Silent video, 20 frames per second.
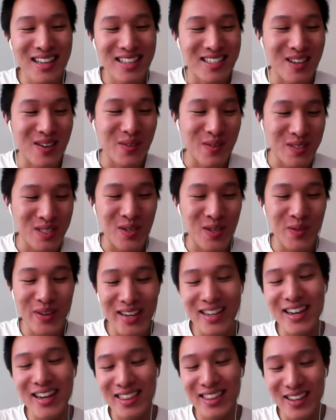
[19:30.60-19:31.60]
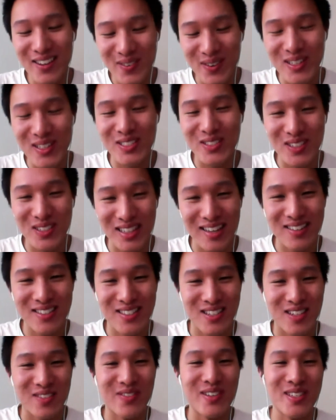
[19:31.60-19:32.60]
so, so we connect the original
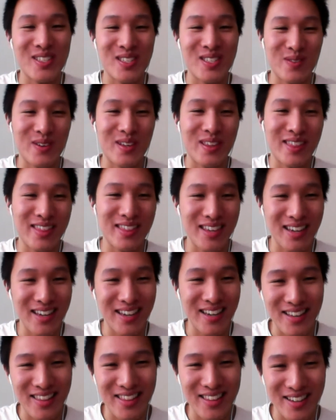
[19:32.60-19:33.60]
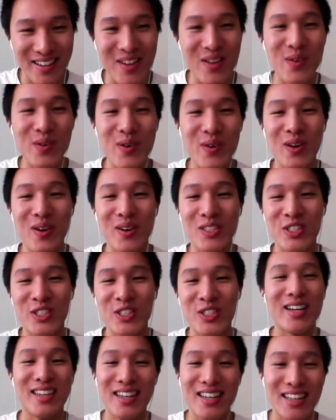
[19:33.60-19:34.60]
cloud service with the, the newer,
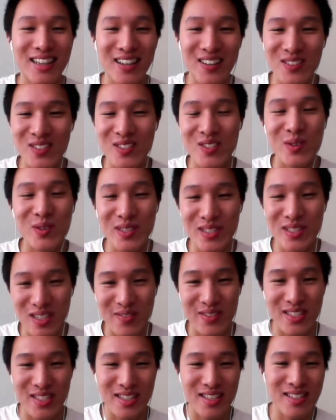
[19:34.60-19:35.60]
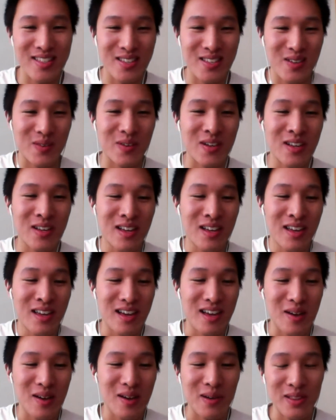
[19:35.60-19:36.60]
trendy cloud storage services. So,
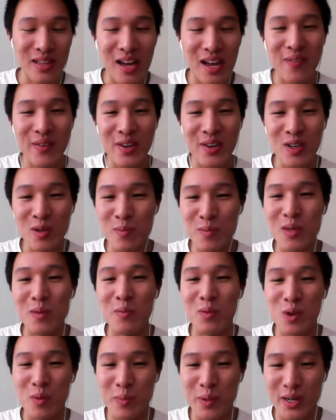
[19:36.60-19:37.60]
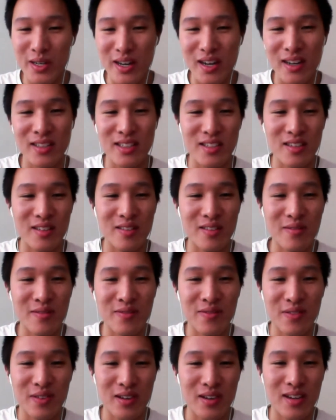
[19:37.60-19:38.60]
um, allowing you to be more
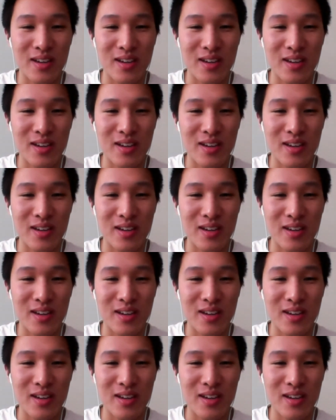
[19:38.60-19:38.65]
productive uh,